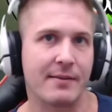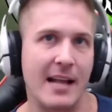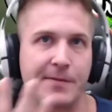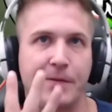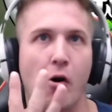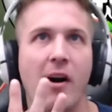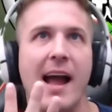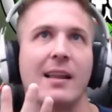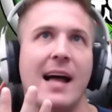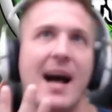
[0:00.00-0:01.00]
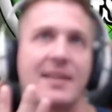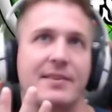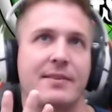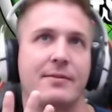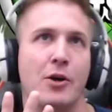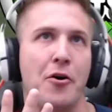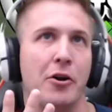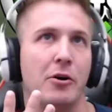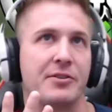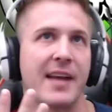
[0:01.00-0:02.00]
That's four allies
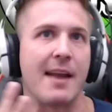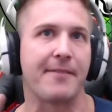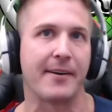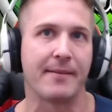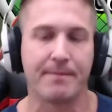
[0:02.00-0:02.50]
total, Cypher.